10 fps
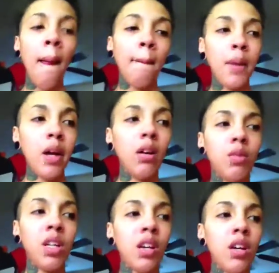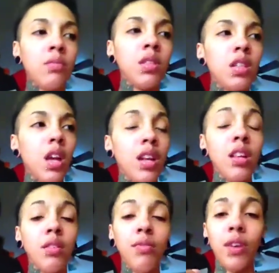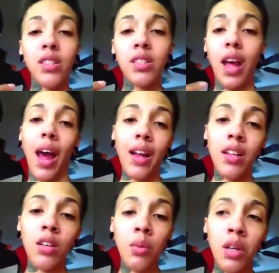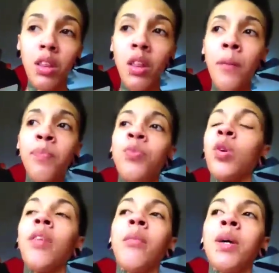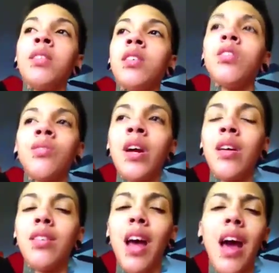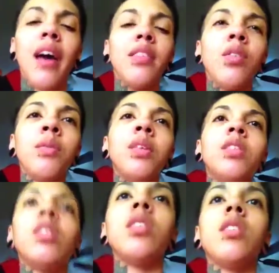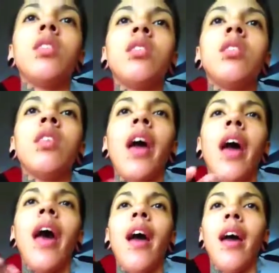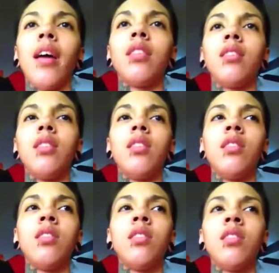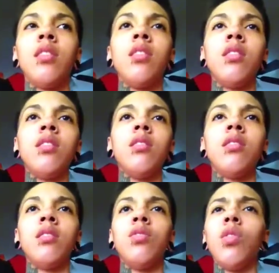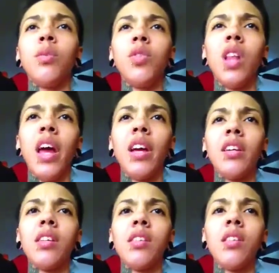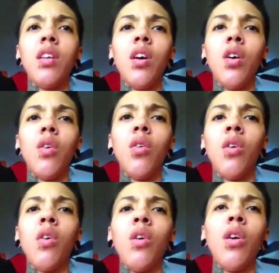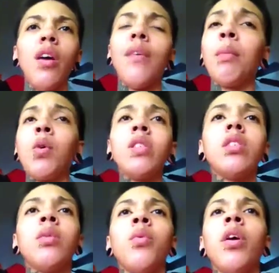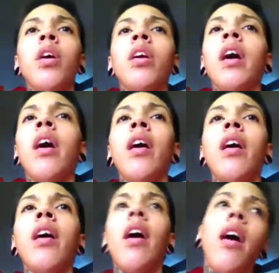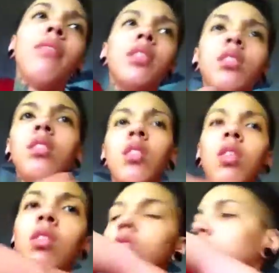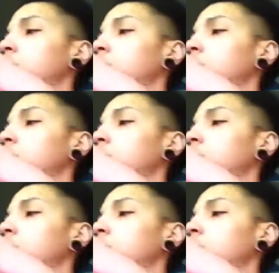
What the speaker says: But when it comes to any of the friends that I deal with, whenever my son's around, I normally just act normal. Like, if I'm going somewhere and I have to, go see